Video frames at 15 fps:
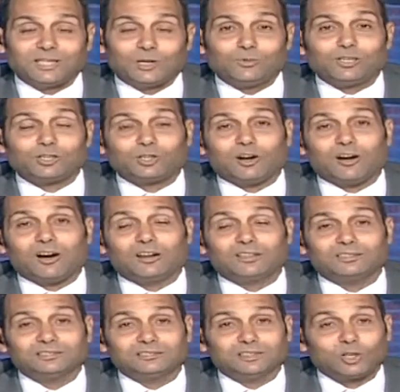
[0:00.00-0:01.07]
which are
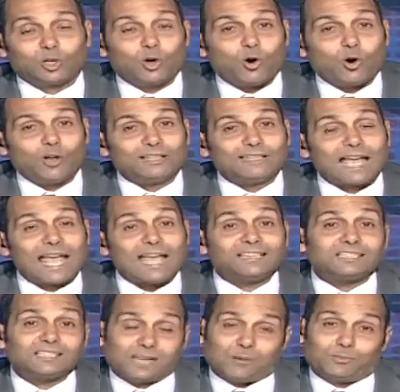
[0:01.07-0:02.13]
gold
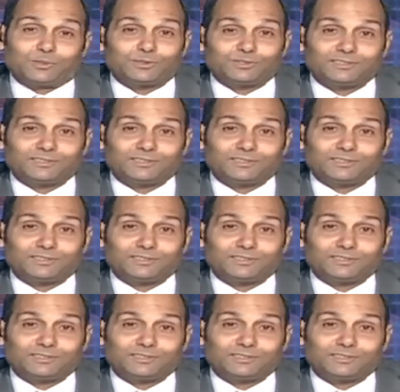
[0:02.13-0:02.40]
and copper,